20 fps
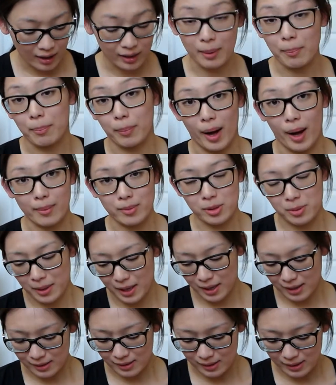lip balms
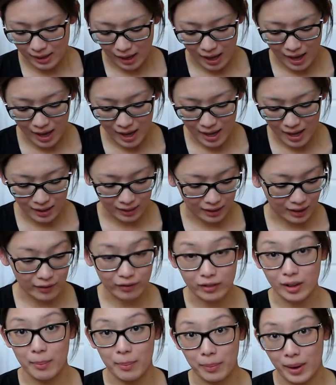because I
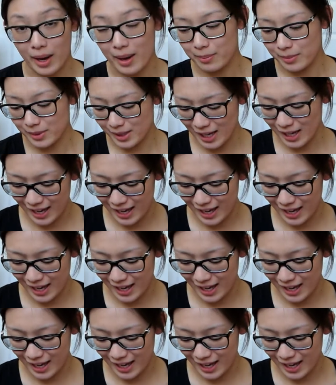love lip balms.